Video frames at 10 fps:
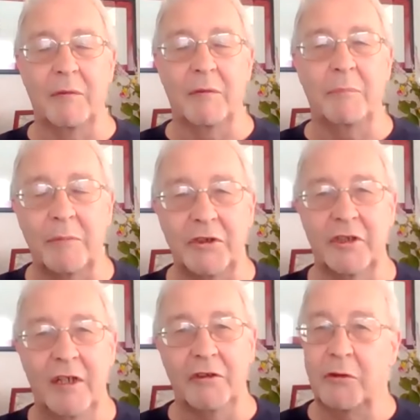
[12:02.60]
I don't
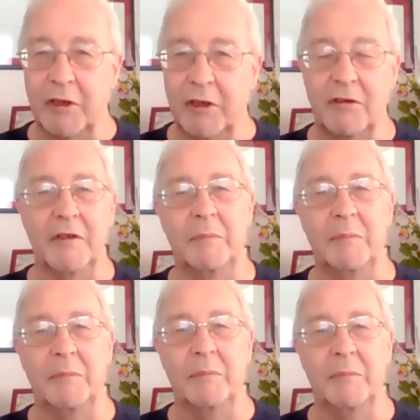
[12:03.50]
recall it being
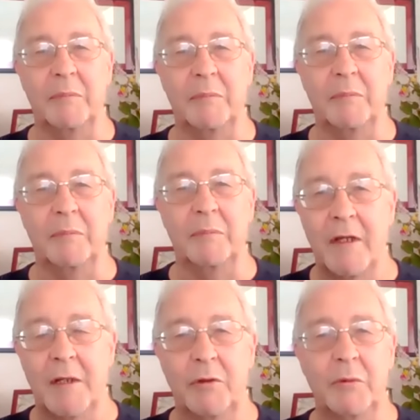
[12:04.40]
published.
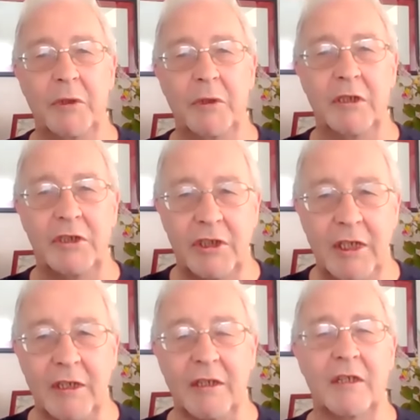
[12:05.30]
But we had
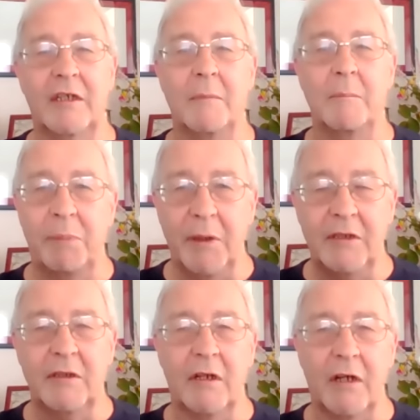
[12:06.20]
seen the
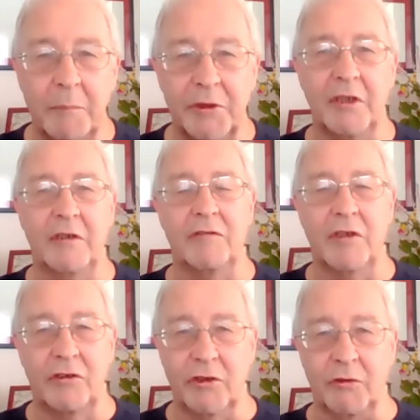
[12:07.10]
complete opposite of
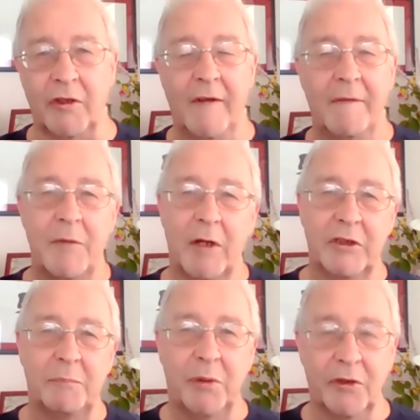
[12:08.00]
the truth. Now,
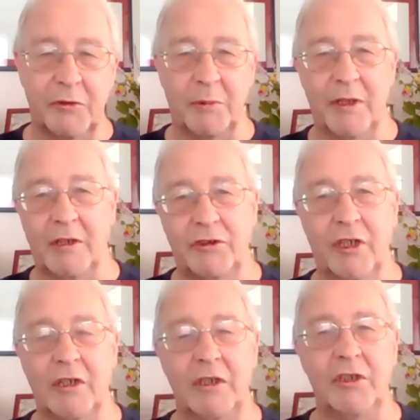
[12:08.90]
it's possible our
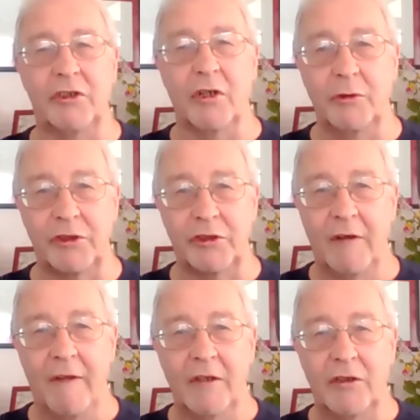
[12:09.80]
Chinese hosts
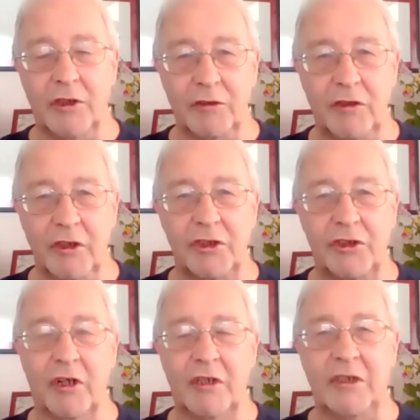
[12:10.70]
could have
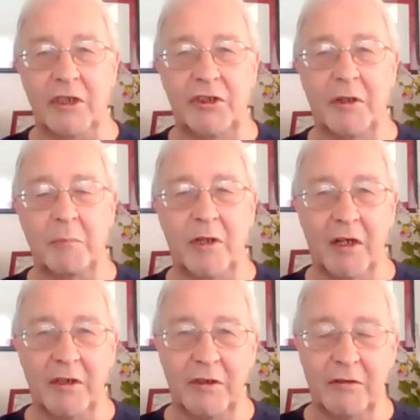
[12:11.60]
constructed some
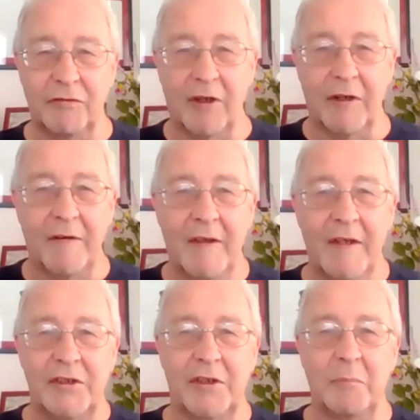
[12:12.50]
kind
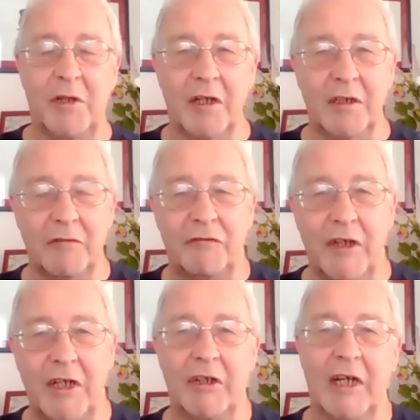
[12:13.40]
of
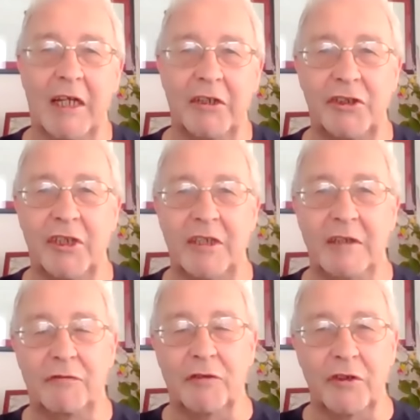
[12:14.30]
fairyland
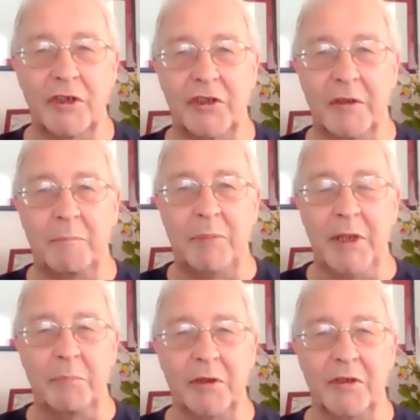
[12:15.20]
city for us and
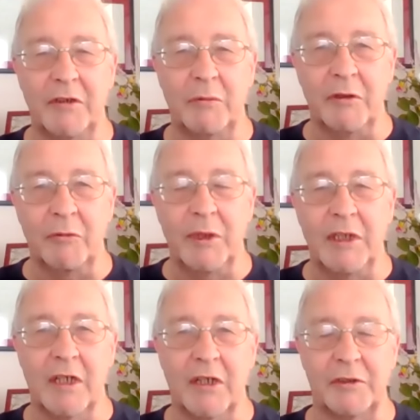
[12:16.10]
peopled it with
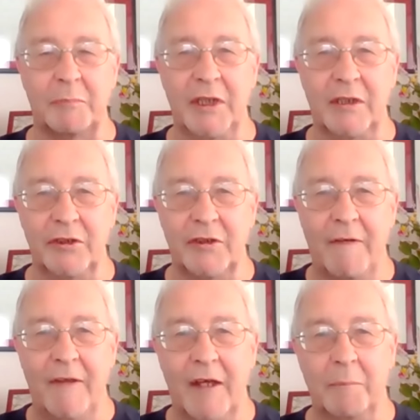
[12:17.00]
Uyghur speakers
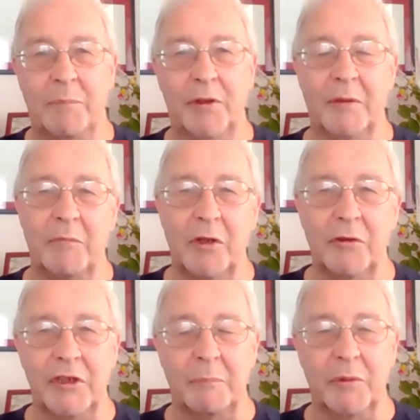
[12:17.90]
and put up
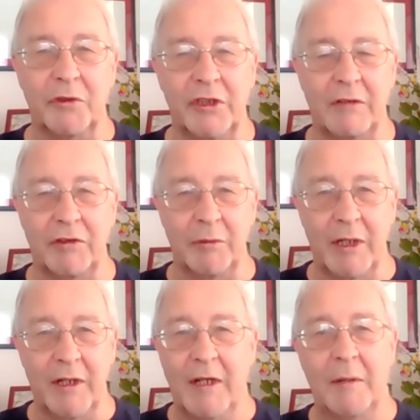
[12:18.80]
notice boards
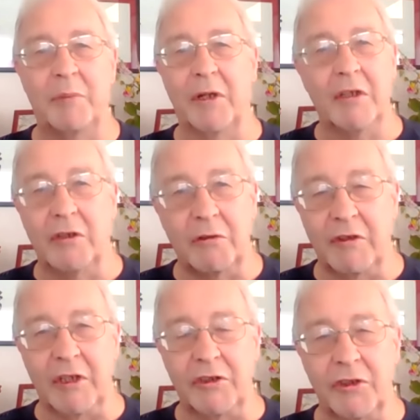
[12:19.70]
everywhere, but I don't
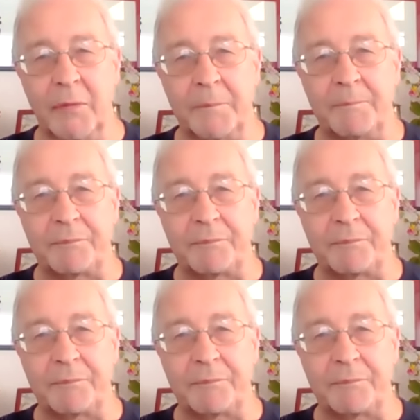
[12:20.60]
think so.